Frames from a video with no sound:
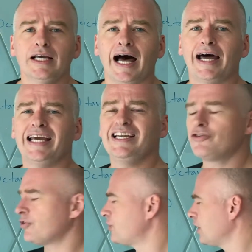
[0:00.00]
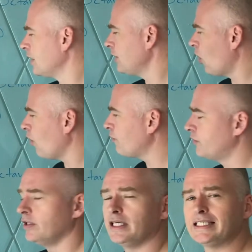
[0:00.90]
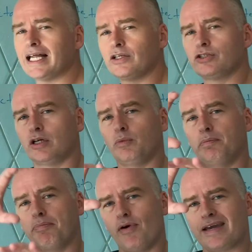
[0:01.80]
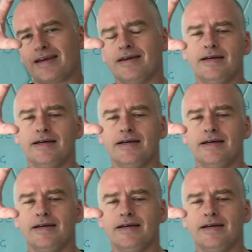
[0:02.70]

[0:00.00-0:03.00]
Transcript: and interestingly, often the Italian sonnet would break